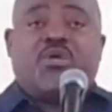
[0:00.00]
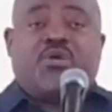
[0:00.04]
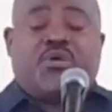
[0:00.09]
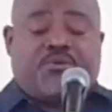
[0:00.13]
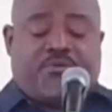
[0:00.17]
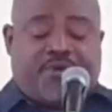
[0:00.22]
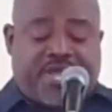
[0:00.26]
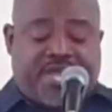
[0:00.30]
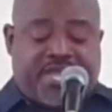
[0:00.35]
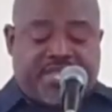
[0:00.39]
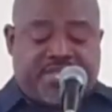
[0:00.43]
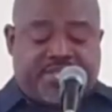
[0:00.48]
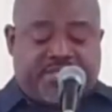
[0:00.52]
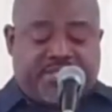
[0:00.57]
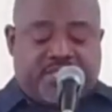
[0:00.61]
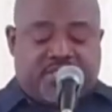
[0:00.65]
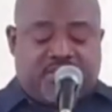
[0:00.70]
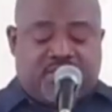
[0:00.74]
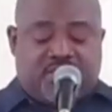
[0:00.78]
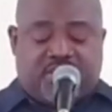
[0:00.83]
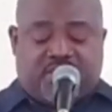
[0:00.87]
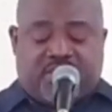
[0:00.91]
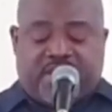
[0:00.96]
Right?
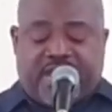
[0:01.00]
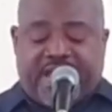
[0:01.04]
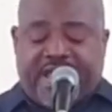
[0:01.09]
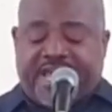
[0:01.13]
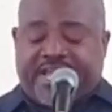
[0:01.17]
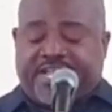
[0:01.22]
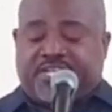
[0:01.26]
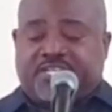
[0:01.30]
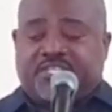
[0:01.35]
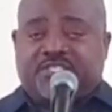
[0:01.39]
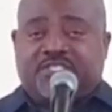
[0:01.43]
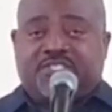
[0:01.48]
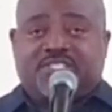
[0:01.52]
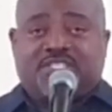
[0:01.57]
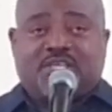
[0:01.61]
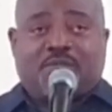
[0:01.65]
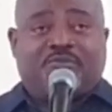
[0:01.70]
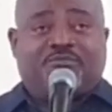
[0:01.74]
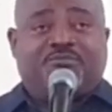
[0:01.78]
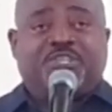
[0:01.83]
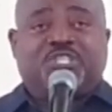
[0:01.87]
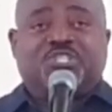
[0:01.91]
And some of the